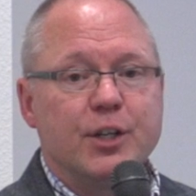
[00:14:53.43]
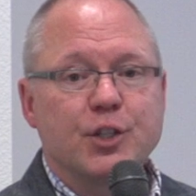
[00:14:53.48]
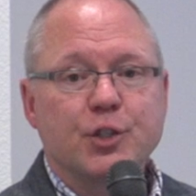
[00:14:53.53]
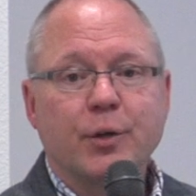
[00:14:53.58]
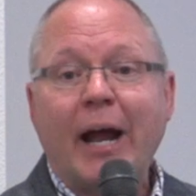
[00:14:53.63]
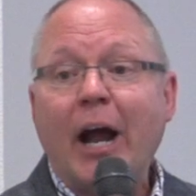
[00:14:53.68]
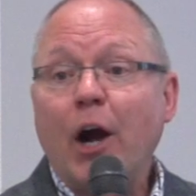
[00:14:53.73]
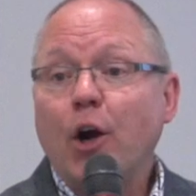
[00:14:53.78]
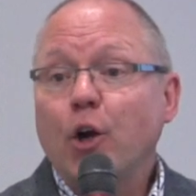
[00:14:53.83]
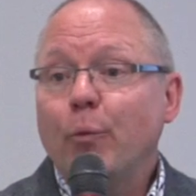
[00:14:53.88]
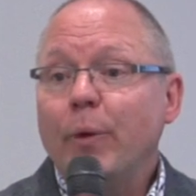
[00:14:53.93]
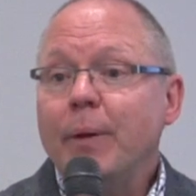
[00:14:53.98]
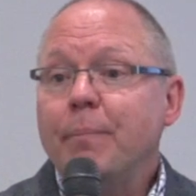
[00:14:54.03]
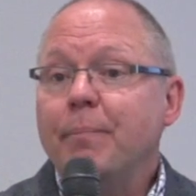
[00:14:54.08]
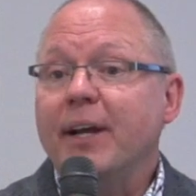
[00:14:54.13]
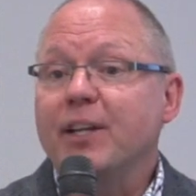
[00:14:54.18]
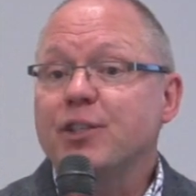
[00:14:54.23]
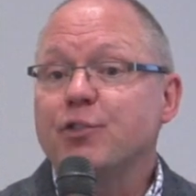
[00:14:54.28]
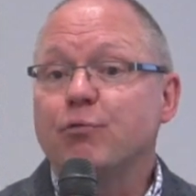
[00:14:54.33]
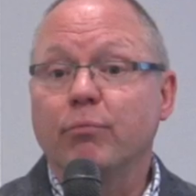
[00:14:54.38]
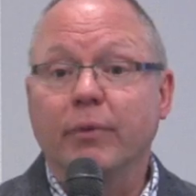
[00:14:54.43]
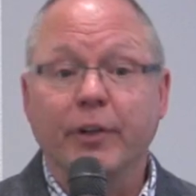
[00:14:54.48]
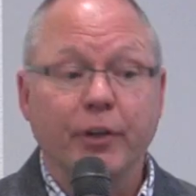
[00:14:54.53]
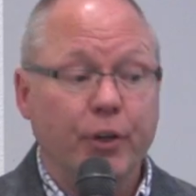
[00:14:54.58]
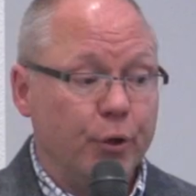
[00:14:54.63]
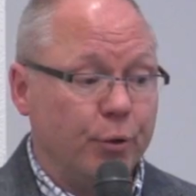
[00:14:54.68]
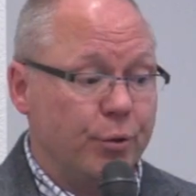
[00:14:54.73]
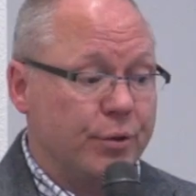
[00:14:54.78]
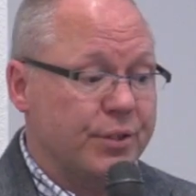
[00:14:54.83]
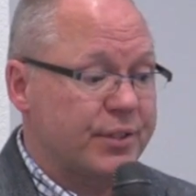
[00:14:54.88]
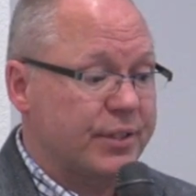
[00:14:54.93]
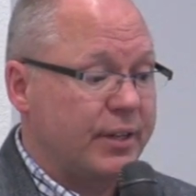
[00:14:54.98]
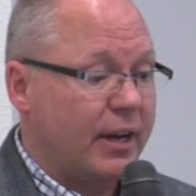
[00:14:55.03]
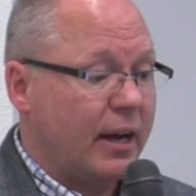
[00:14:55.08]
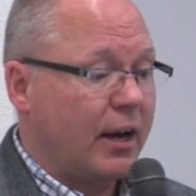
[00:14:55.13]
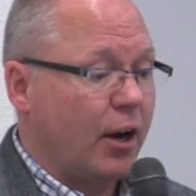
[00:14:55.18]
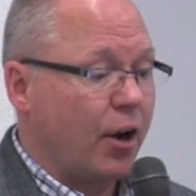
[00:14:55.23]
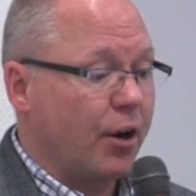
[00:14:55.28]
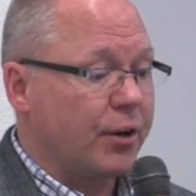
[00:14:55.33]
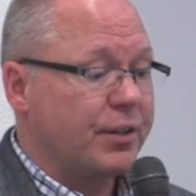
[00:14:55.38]
So how do we best reduce
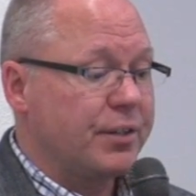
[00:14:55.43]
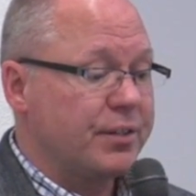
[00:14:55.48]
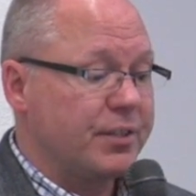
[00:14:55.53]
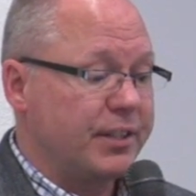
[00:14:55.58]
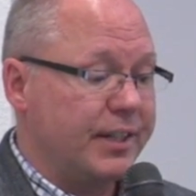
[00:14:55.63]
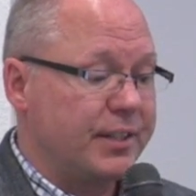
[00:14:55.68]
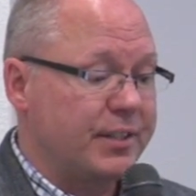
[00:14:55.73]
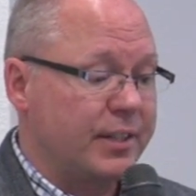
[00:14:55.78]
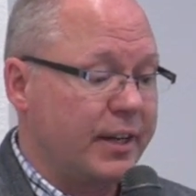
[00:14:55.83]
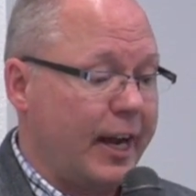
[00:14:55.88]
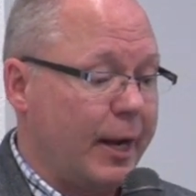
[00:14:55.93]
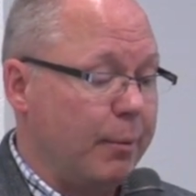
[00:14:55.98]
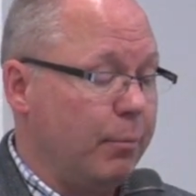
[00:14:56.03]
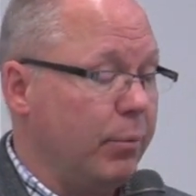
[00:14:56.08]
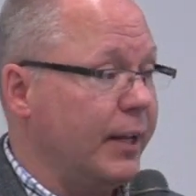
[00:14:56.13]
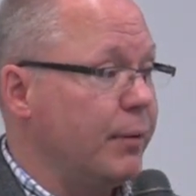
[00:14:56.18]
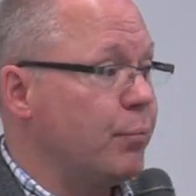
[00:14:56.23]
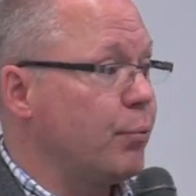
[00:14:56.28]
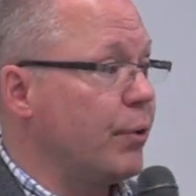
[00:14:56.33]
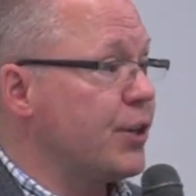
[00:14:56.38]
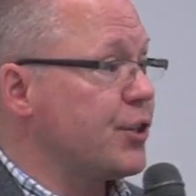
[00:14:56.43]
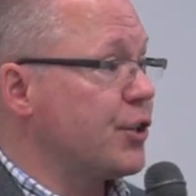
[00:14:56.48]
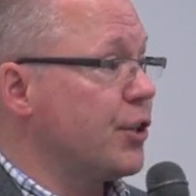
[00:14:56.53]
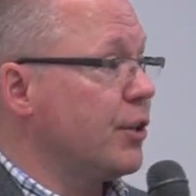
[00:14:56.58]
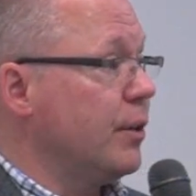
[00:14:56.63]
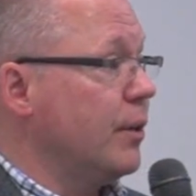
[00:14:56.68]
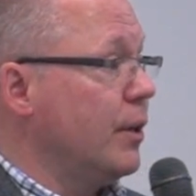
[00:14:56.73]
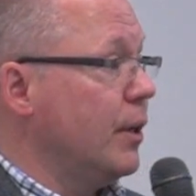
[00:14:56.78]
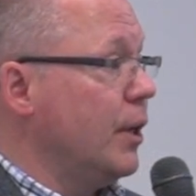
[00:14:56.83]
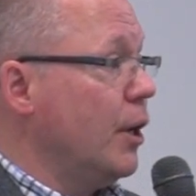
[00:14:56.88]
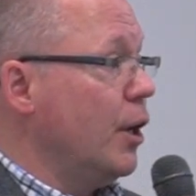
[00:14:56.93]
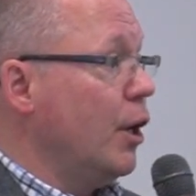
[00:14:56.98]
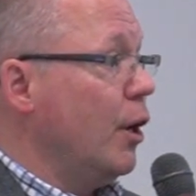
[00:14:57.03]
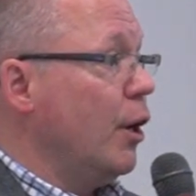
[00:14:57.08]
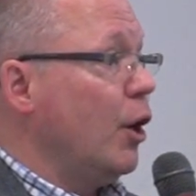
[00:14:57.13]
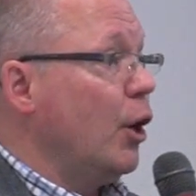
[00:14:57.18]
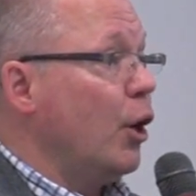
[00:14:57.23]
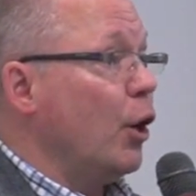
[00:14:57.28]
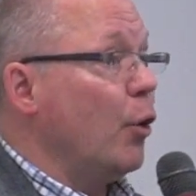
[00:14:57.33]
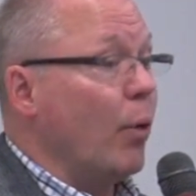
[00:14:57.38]
heart disease and high blood pressure?
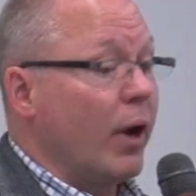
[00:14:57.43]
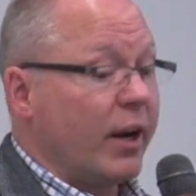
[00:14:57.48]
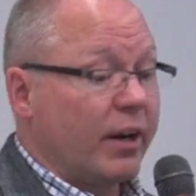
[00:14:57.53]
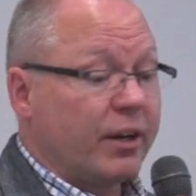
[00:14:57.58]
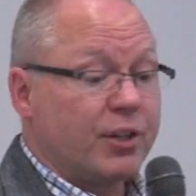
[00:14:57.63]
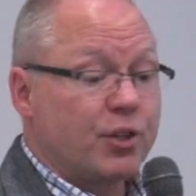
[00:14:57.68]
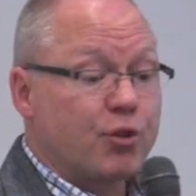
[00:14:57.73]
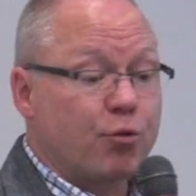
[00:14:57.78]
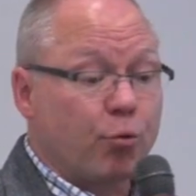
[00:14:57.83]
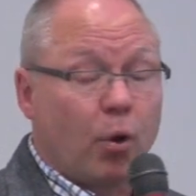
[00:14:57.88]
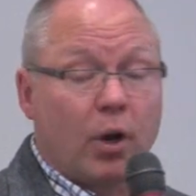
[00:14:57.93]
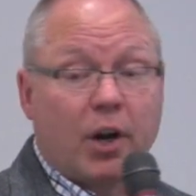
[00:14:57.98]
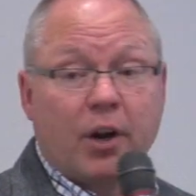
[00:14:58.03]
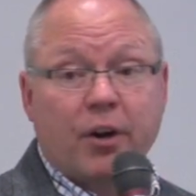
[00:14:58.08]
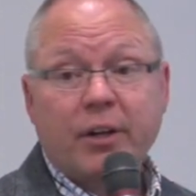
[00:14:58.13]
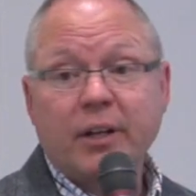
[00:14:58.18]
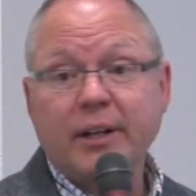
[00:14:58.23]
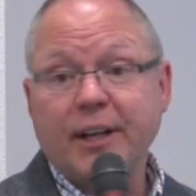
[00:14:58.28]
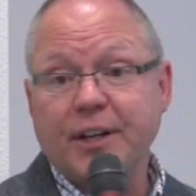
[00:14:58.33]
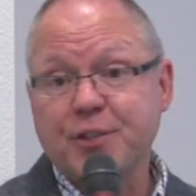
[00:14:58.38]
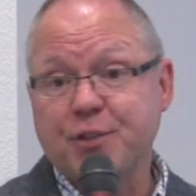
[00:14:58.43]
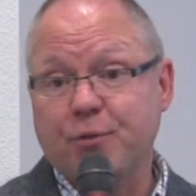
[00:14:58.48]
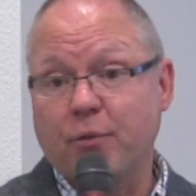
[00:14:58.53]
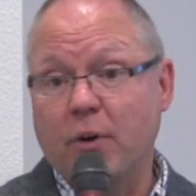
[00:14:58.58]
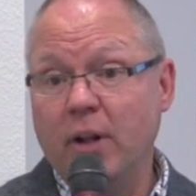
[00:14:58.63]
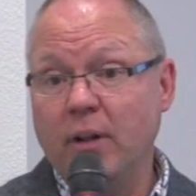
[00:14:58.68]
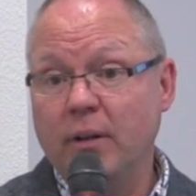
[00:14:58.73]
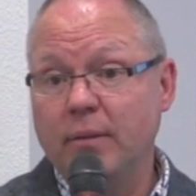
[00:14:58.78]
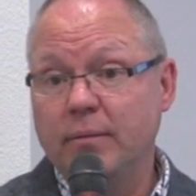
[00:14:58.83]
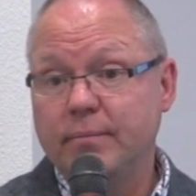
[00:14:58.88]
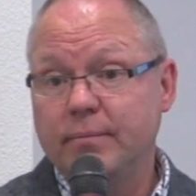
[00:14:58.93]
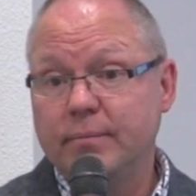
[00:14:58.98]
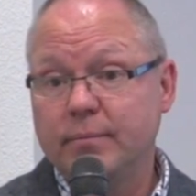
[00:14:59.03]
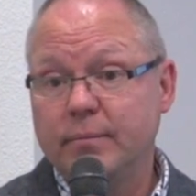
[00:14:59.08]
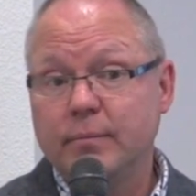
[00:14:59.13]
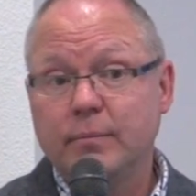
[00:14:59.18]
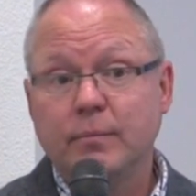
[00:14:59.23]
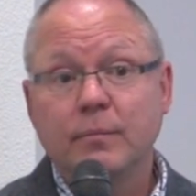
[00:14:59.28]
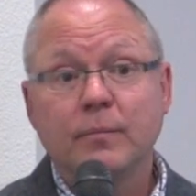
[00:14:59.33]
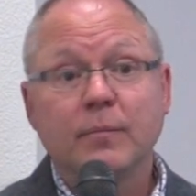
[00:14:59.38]
We want to control our cholesterol.
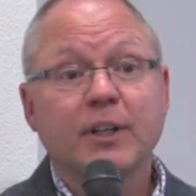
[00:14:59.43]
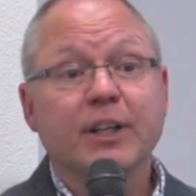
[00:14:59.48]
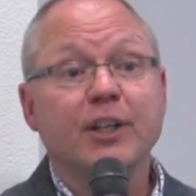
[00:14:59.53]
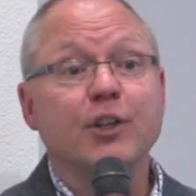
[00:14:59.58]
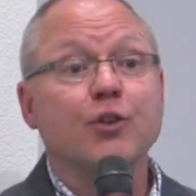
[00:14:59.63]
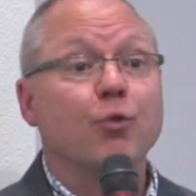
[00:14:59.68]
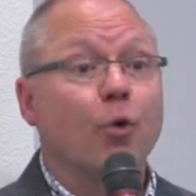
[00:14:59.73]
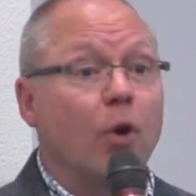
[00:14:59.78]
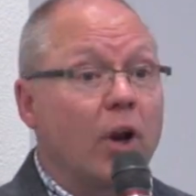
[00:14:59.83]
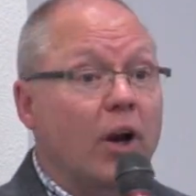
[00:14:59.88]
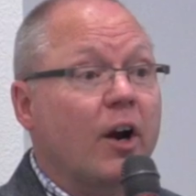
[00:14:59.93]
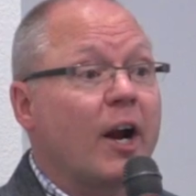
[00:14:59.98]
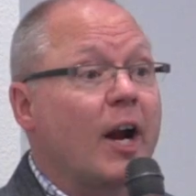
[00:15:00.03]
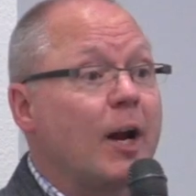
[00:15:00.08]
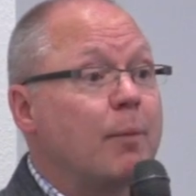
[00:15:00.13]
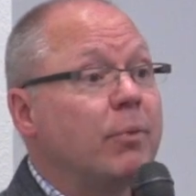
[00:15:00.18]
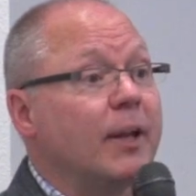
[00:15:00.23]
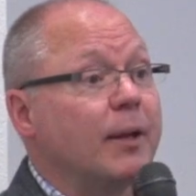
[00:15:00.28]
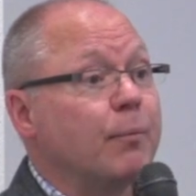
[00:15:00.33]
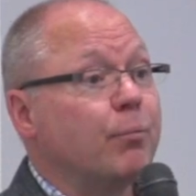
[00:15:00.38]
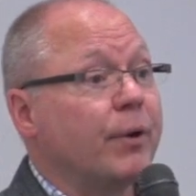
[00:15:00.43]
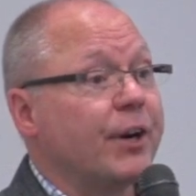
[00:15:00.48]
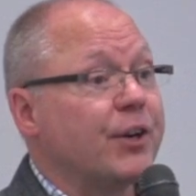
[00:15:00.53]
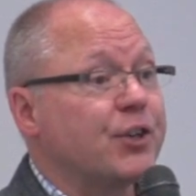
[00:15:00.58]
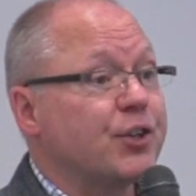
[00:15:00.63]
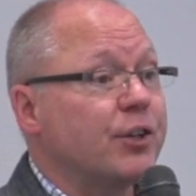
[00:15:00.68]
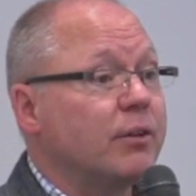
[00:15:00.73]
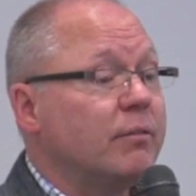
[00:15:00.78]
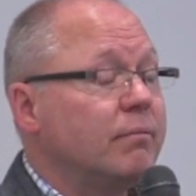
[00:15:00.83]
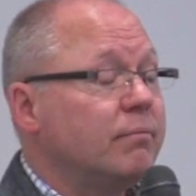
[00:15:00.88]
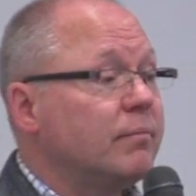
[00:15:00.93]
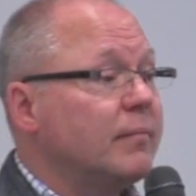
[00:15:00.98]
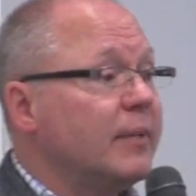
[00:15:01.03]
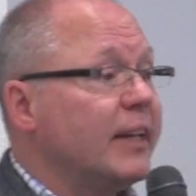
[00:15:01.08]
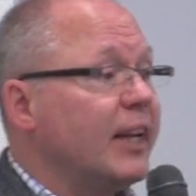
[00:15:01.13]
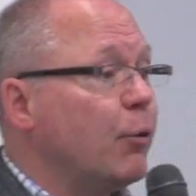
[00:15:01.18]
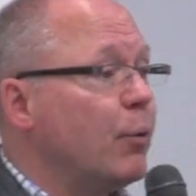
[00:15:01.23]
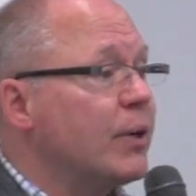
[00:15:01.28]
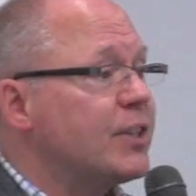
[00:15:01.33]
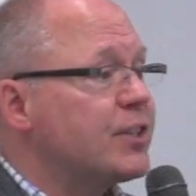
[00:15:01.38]
control our high blood pressure.
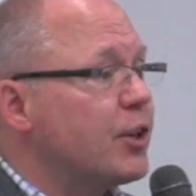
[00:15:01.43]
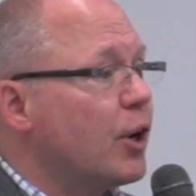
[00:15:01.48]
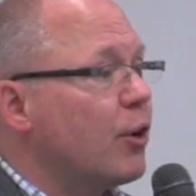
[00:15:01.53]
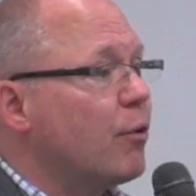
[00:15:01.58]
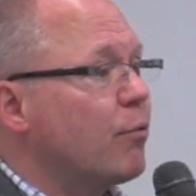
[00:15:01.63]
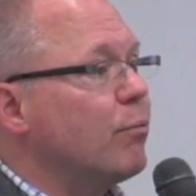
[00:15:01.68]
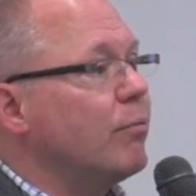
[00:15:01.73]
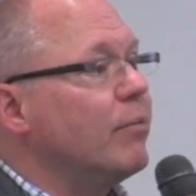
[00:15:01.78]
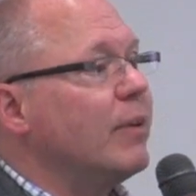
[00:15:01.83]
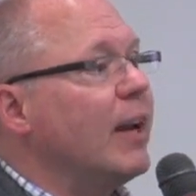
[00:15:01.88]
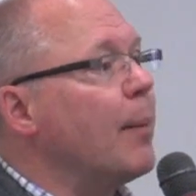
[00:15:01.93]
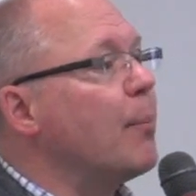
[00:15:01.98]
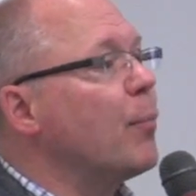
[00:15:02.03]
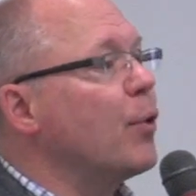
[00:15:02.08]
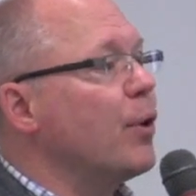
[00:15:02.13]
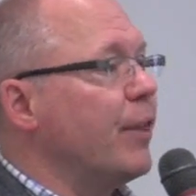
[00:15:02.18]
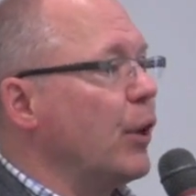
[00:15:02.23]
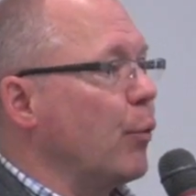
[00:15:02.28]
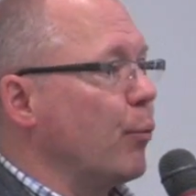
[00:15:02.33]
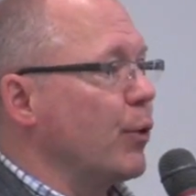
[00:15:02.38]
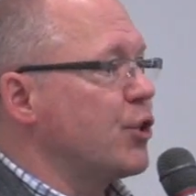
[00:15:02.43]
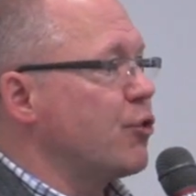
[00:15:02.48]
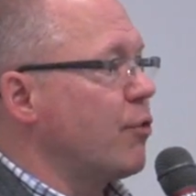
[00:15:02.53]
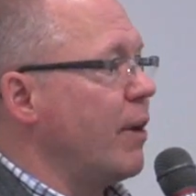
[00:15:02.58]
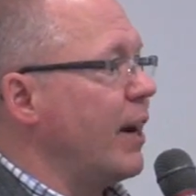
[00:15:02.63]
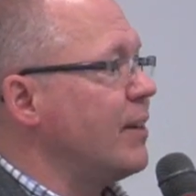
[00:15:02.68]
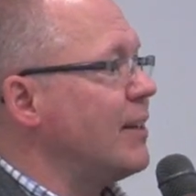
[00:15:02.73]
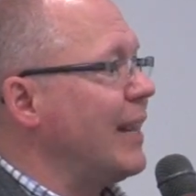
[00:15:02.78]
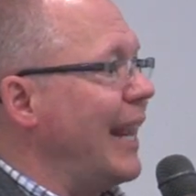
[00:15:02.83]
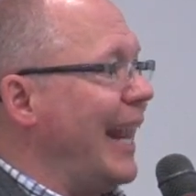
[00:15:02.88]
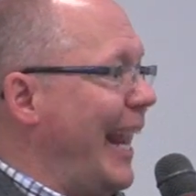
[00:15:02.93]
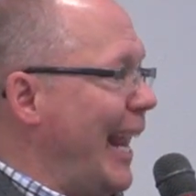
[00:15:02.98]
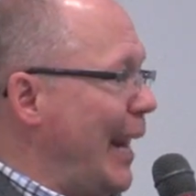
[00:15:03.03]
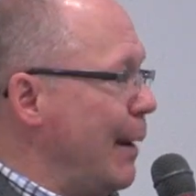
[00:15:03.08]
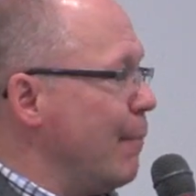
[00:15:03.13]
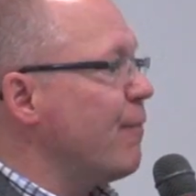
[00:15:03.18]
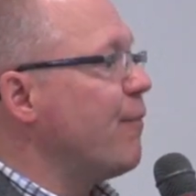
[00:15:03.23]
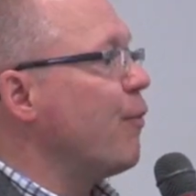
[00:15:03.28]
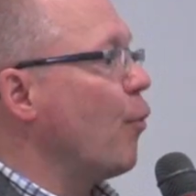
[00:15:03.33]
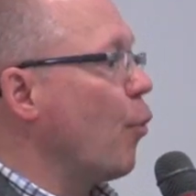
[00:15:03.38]
And what's our number that we're trying to
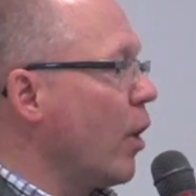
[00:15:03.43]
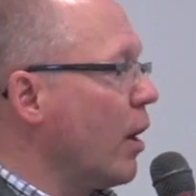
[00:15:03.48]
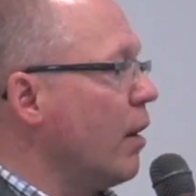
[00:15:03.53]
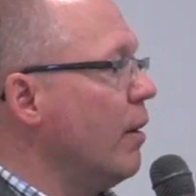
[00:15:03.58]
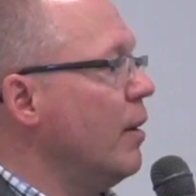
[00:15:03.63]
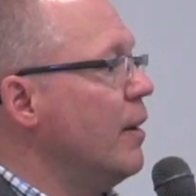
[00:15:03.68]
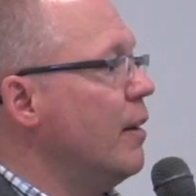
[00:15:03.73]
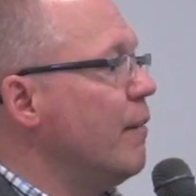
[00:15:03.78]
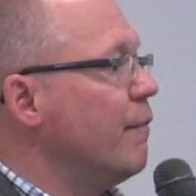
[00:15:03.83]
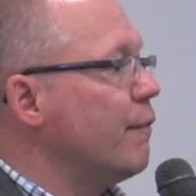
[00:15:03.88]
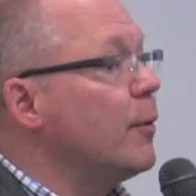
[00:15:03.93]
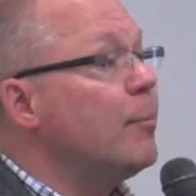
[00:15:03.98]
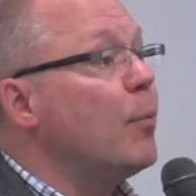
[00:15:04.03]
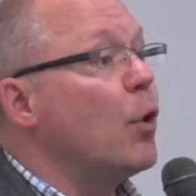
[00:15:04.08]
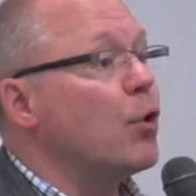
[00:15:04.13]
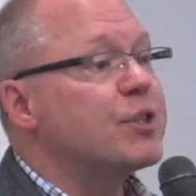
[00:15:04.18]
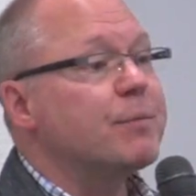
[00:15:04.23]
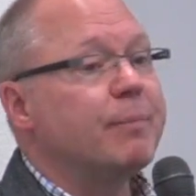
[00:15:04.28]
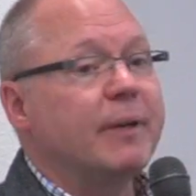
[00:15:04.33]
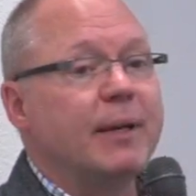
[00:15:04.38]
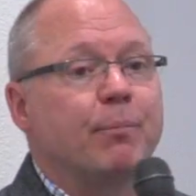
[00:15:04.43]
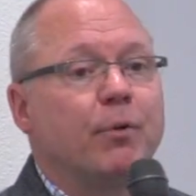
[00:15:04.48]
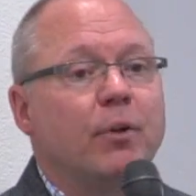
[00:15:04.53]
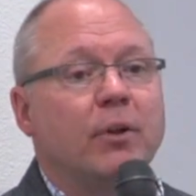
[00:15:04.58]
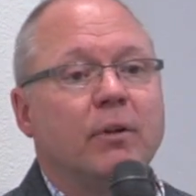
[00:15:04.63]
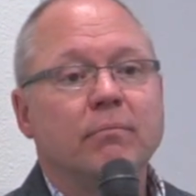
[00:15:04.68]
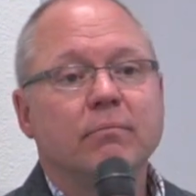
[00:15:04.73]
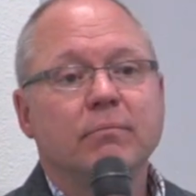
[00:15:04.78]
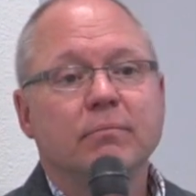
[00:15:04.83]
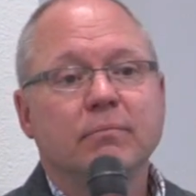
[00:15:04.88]
aim for most people?